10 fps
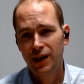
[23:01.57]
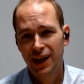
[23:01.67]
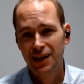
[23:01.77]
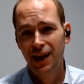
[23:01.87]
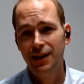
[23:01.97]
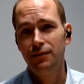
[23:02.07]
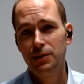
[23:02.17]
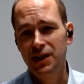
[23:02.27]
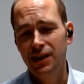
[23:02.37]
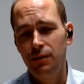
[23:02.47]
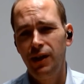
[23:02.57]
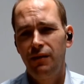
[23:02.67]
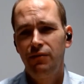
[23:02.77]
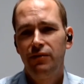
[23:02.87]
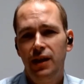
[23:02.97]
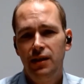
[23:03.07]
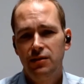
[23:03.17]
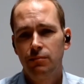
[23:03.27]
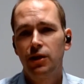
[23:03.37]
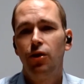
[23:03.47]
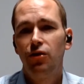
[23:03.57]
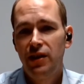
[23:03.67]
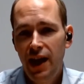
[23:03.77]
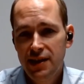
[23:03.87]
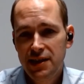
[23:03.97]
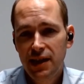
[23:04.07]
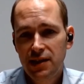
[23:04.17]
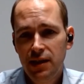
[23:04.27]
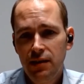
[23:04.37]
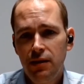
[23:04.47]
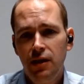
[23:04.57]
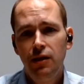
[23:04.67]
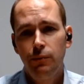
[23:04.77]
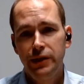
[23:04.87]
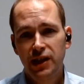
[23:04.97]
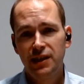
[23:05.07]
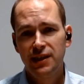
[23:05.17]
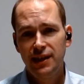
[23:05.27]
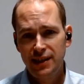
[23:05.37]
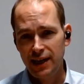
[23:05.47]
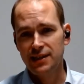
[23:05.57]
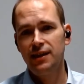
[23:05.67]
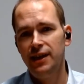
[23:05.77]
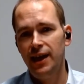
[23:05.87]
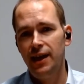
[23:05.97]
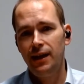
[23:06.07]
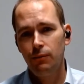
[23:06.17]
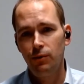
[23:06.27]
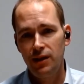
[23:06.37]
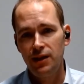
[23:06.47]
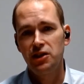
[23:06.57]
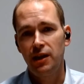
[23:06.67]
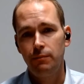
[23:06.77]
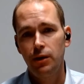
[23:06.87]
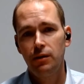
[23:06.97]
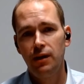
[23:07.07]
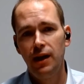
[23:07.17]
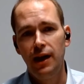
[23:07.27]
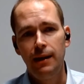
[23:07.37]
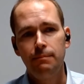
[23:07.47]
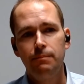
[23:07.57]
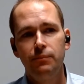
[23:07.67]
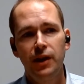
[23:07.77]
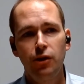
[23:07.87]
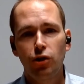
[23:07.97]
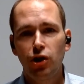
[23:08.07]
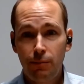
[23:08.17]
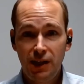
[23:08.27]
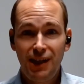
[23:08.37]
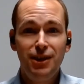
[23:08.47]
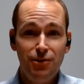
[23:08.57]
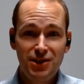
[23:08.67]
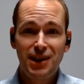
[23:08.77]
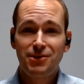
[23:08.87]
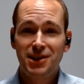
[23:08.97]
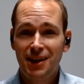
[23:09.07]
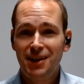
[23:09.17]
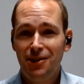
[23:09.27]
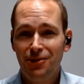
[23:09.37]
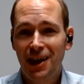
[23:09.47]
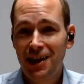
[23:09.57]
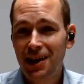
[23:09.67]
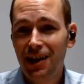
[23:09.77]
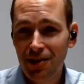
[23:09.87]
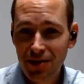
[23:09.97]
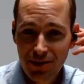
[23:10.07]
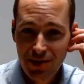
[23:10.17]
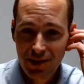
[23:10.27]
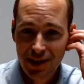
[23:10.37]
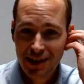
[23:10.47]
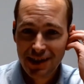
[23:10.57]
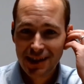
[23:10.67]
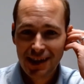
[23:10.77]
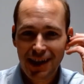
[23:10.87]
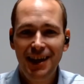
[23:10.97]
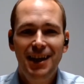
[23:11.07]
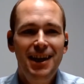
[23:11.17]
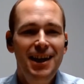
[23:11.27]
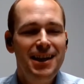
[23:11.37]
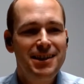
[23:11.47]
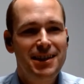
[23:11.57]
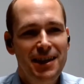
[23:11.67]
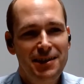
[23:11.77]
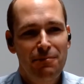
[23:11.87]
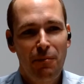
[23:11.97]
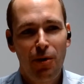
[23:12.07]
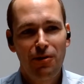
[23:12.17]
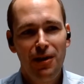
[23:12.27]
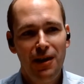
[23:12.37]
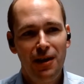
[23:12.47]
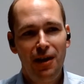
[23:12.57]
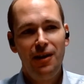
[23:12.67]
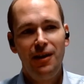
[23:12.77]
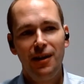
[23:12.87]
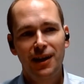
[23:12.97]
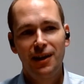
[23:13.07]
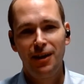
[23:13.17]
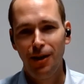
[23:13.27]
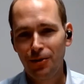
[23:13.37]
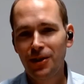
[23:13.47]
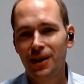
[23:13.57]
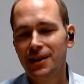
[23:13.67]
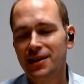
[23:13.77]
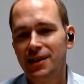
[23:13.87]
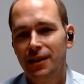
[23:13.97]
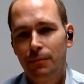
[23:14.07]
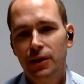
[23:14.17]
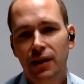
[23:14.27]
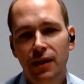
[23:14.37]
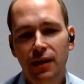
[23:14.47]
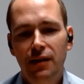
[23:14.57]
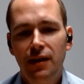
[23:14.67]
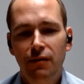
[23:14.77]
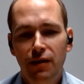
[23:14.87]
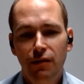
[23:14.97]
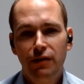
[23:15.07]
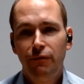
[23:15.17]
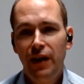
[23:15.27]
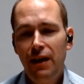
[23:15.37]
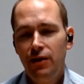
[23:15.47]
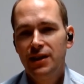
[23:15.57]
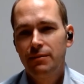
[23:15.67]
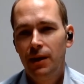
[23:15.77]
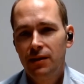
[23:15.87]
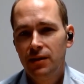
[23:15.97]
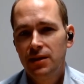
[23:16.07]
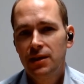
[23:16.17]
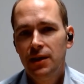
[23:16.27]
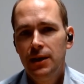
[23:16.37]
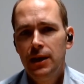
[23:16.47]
UK and Ireland particularly, we have something called an air detector, which can detect any air within the chamber. They're not commonly used outside the UK and Ireland, though, so it's more a kind of localized thing. But there is various methods.